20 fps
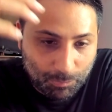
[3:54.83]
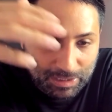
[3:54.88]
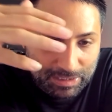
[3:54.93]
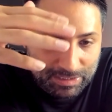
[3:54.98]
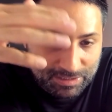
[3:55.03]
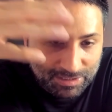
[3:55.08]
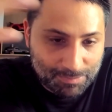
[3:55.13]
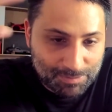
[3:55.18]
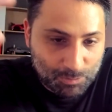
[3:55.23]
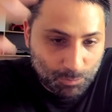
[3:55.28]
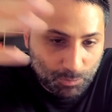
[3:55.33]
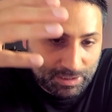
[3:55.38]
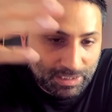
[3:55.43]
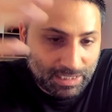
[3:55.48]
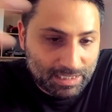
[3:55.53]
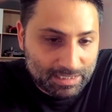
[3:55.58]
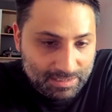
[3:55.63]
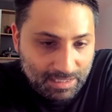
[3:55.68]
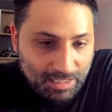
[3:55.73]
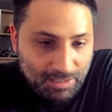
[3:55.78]
in terms of what they
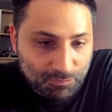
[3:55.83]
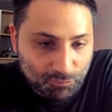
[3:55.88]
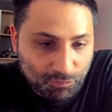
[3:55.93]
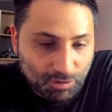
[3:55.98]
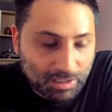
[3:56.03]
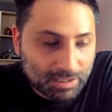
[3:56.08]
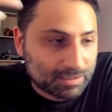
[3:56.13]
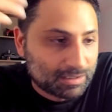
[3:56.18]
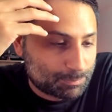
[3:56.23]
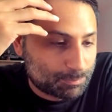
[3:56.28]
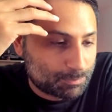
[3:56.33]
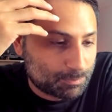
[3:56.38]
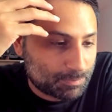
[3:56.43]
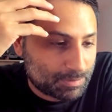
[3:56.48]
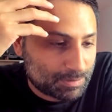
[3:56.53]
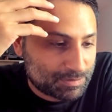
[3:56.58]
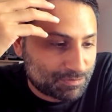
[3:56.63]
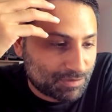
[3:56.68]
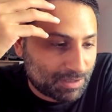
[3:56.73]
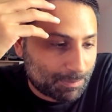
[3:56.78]
had done, right?
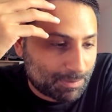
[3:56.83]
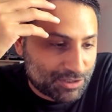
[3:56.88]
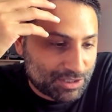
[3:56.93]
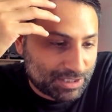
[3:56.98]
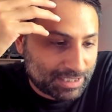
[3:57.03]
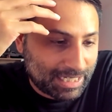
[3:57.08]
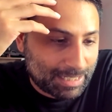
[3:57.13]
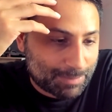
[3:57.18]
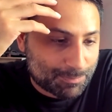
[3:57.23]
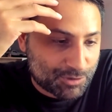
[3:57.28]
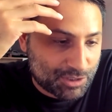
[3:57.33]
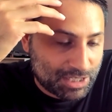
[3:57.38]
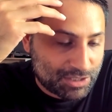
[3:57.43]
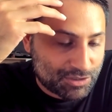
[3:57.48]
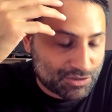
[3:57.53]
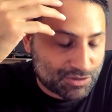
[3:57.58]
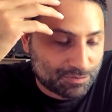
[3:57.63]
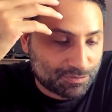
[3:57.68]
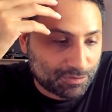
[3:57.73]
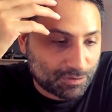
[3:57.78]
It was very much a game
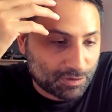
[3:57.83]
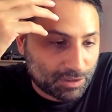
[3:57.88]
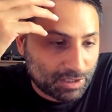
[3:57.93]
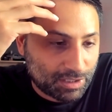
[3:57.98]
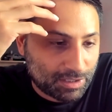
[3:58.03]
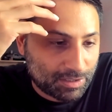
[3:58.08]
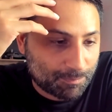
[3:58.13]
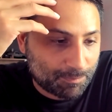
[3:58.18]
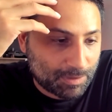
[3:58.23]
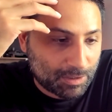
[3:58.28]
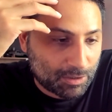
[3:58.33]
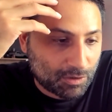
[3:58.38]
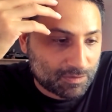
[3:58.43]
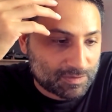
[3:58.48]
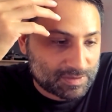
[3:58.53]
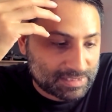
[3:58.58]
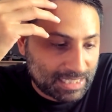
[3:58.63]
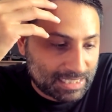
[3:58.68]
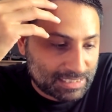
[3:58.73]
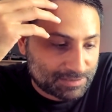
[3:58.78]
changer for a lot of
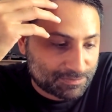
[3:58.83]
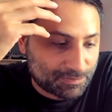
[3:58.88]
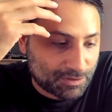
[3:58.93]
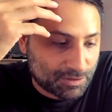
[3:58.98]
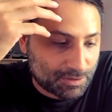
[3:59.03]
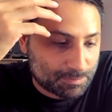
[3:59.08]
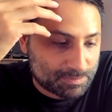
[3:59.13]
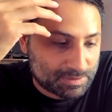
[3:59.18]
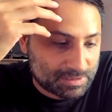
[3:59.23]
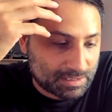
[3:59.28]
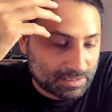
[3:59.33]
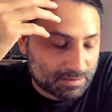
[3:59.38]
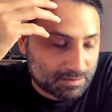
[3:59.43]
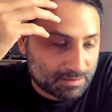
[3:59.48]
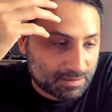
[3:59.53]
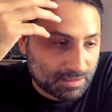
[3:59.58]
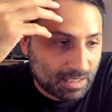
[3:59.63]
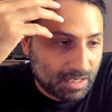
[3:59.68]
SaaS firms. And